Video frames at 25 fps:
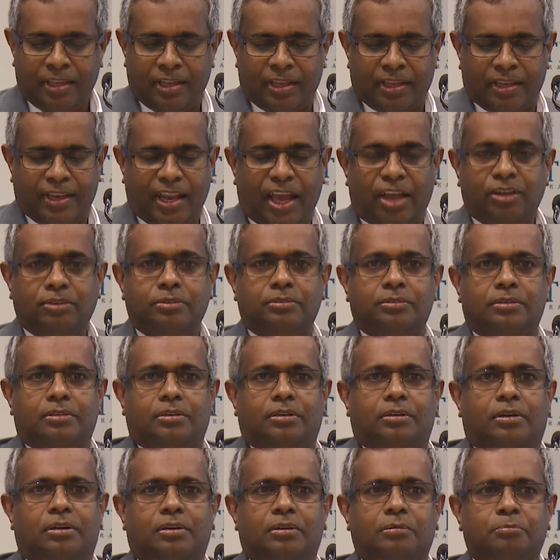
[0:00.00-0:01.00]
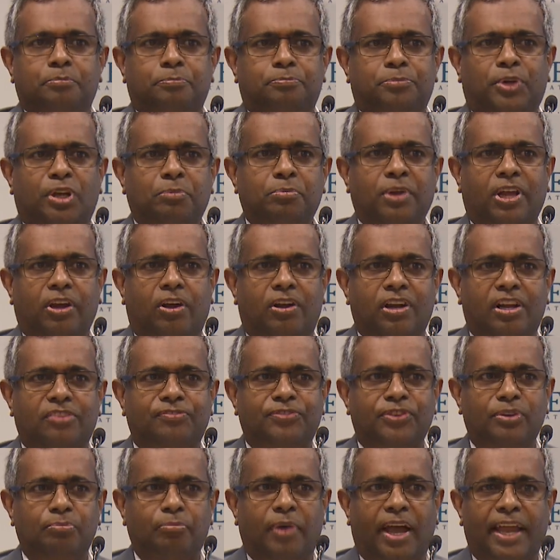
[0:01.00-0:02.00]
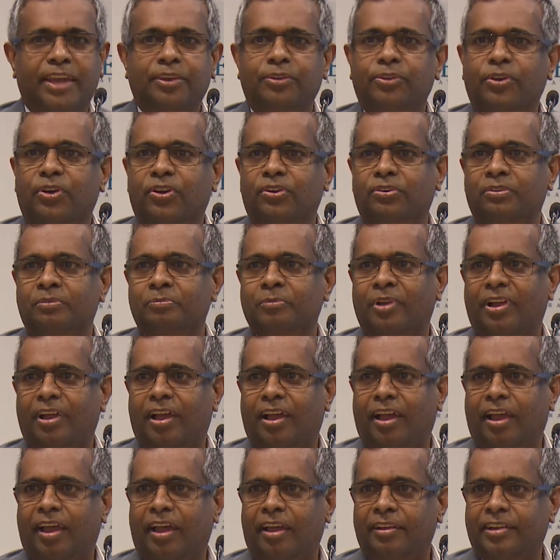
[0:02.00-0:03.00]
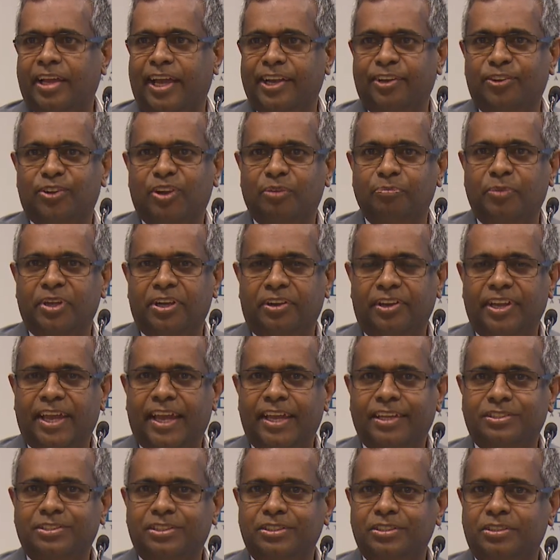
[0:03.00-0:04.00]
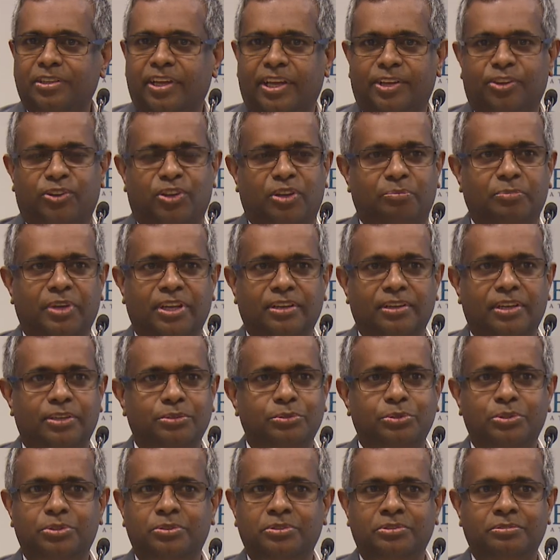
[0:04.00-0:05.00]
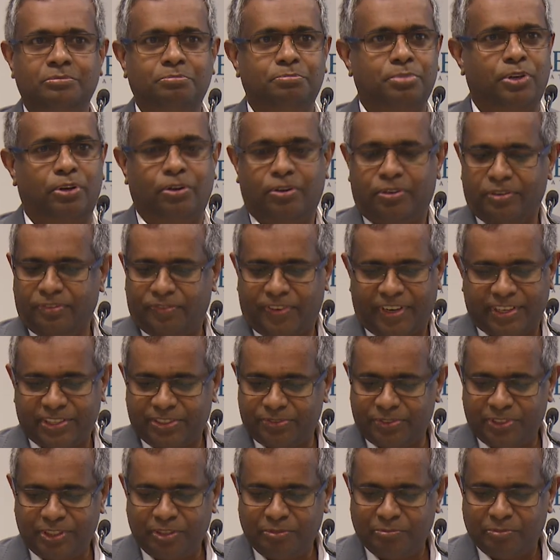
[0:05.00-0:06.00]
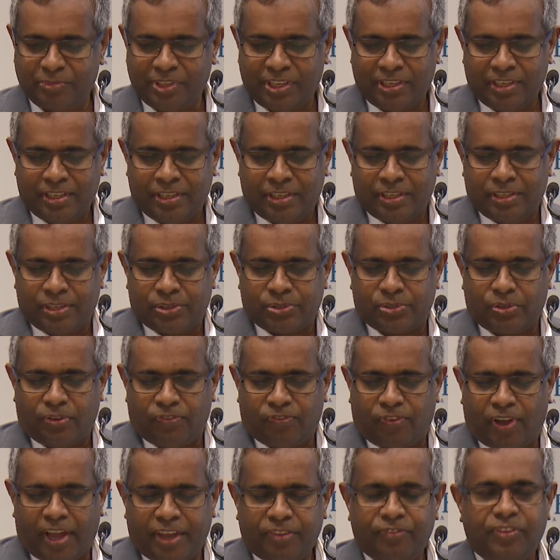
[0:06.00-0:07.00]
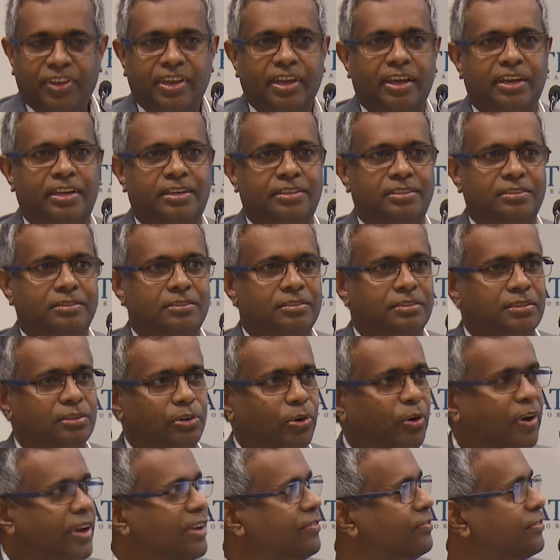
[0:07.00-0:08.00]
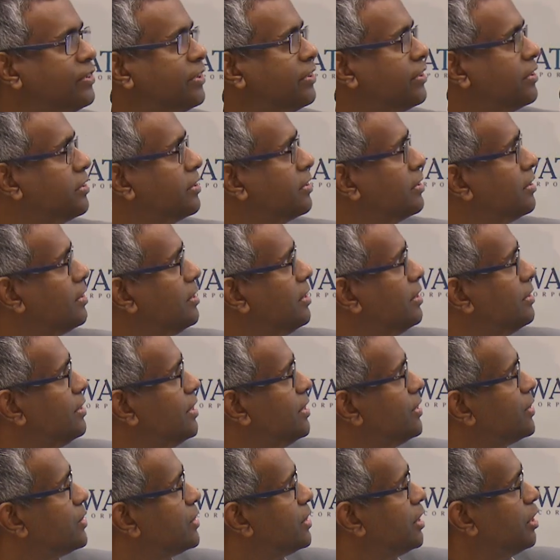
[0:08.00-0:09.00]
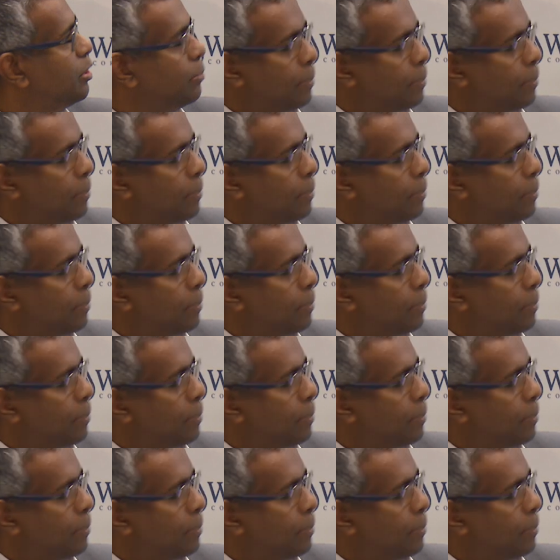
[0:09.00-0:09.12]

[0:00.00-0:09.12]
Now, probably all of you might know an anaerobic reactor, anaerobic lagoon, pond, whatever. So why we are going for this